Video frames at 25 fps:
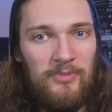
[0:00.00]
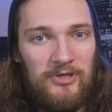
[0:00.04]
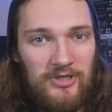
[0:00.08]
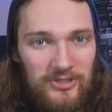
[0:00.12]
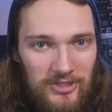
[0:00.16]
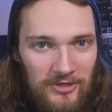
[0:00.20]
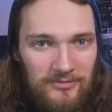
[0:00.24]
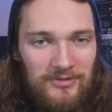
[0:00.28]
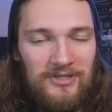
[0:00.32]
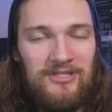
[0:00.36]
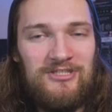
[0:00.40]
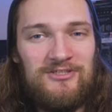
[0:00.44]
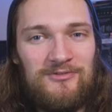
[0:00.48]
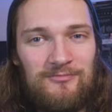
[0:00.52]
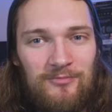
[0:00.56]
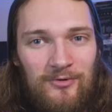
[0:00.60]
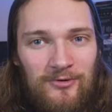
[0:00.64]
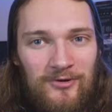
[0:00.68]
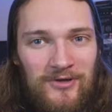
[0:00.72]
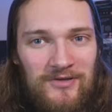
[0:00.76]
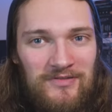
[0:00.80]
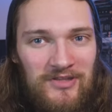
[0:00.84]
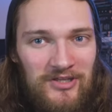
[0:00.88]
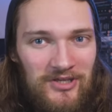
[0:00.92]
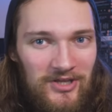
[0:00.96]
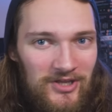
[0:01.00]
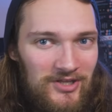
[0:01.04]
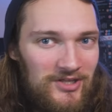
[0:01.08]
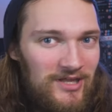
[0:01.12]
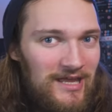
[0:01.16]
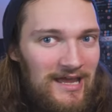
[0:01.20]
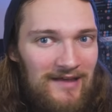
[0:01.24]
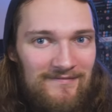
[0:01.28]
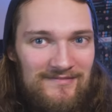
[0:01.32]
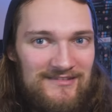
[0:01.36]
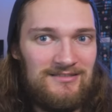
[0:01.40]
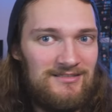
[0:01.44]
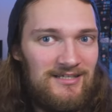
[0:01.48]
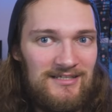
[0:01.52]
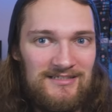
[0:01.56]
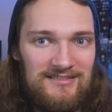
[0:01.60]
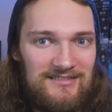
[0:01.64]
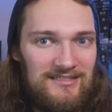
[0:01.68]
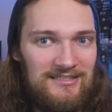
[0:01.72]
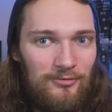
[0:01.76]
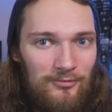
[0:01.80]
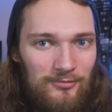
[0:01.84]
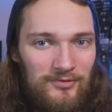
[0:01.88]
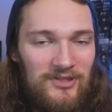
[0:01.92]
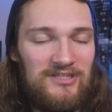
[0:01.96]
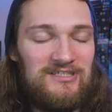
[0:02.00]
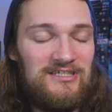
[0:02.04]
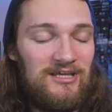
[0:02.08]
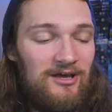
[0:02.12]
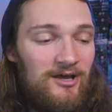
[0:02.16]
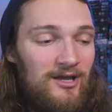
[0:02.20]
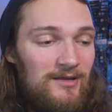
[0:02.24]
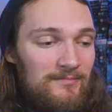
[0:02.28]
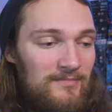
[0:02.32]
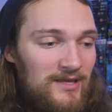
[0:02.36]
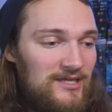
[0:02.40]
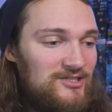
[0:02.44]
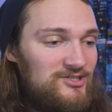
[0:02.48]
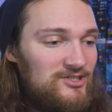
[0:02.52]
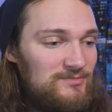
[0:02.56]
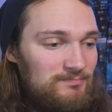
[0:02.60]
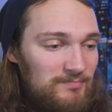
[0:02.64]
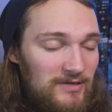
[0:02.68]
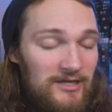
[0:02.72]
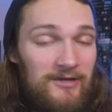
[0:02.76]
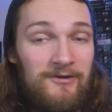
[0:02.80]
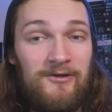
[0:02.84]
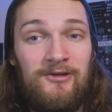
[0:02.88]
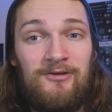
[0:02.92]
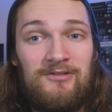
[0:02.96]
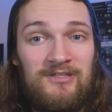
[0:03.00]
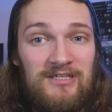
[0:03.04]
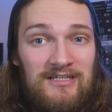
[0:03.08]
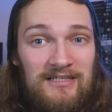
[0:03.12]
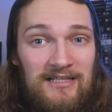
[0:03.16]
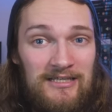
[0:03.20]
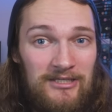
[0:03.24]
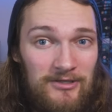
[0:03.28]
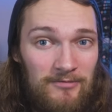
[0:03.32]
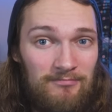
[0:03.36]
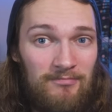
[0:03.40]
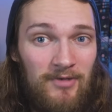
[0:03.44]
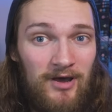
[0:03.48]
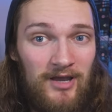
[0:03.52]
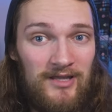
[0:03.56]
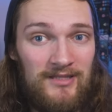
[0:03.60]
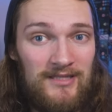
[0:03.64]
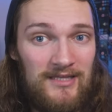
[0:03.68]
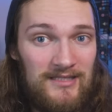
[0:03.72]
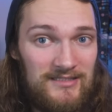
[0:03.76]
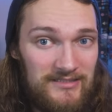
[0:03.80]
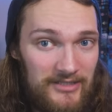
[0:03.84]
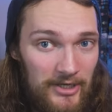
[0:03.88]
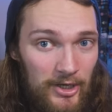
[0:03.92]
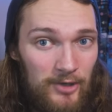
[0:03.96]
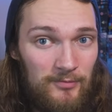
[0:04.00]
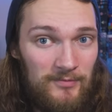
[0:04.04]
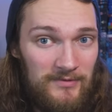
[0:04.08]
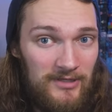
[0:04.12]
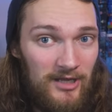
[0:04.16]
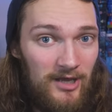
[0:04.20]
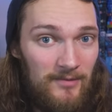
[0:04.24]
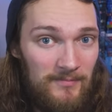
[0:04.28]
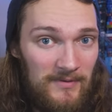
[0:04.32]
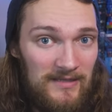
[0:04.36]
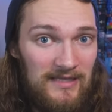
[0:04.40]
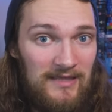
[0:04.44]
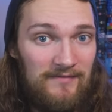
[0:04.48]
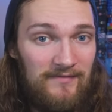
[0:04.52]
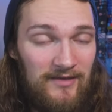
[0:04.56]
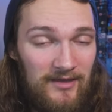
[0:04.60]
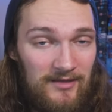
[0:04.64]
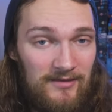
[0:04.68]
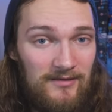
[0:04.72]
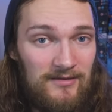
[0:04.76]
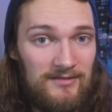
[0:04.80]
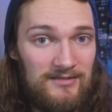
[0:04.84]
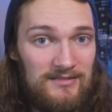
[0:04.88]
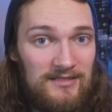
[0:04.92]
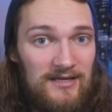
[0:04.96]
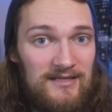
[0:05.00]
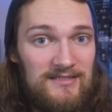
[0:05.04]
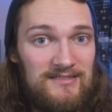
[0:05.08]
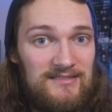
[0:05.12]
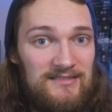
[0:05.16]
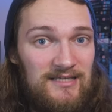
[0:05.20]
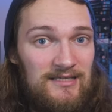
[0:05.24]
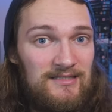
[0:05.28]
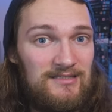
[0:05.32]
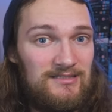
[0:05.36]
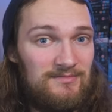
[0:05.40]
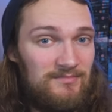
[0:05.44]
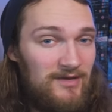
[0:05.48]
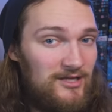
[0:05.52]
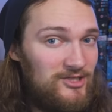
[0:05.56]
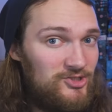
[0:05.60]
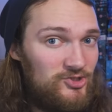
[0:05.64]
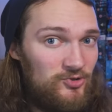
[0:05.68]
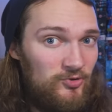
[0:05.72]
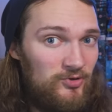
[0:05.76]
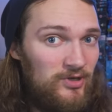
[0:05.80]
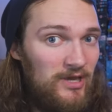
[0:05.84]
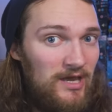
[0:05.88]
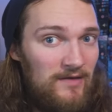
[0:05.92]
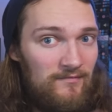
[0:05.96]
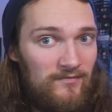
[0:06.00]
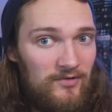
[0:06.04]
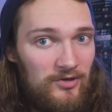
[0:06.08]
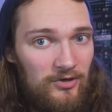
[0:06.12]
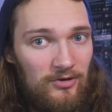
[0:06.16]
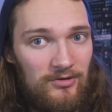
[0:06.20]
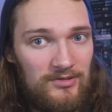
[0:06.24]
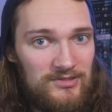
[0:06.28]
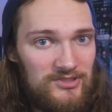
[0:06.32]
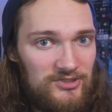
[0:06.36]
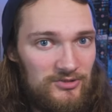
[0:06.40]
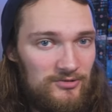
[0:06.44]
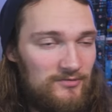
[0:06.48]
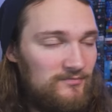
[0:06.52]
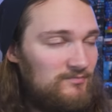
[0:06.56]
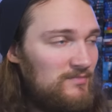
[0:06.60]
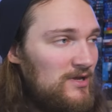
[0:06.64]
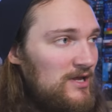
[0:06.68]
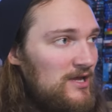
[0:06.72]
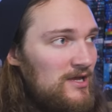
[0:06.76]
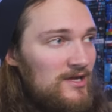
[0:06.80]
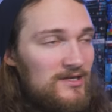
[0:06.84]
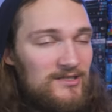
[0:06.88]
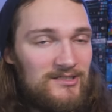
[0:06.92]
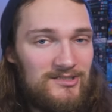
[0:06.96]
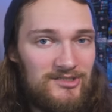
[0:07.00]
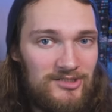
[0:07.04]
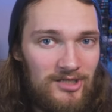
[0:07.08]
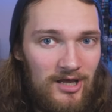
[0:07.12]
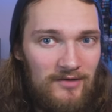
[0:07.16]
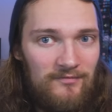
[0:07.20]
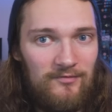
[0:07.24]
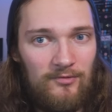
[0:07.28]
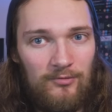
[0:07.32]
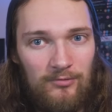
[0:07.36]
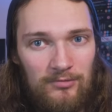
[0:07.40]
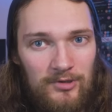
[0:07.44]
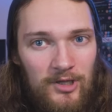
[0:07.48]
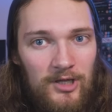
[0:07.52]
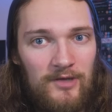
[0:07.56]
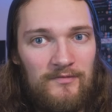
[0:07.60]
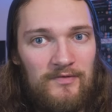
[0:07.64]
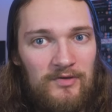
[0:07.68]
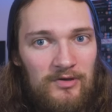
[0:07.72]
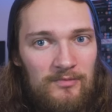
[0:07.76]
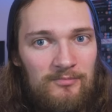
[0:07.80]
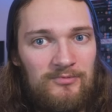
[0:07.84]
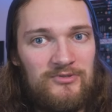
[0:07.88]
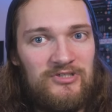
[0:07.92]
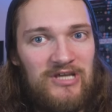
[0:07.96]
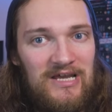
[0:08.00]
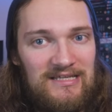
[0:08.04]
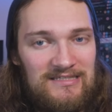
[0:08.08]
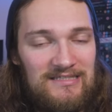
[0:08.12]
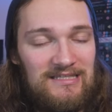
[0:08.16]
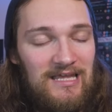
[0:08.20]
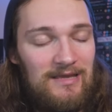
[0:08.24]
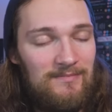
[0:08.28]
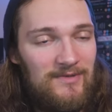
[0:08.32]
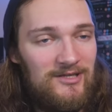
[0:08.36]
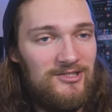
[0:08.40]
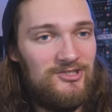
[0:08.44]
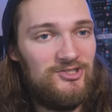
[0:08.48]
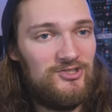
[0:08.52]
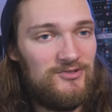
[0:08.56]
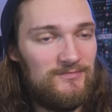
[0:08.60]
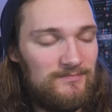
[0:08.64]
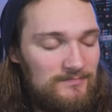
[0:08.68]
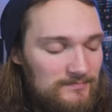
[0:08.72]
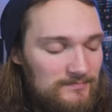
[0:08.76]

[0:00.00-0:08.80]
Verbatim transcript: But you don't need to worry that you're going to have dust all the time, it's just periodically you might need to open it up and give it a good dusting to make sure you haven't got sort of stuff all over your projected image.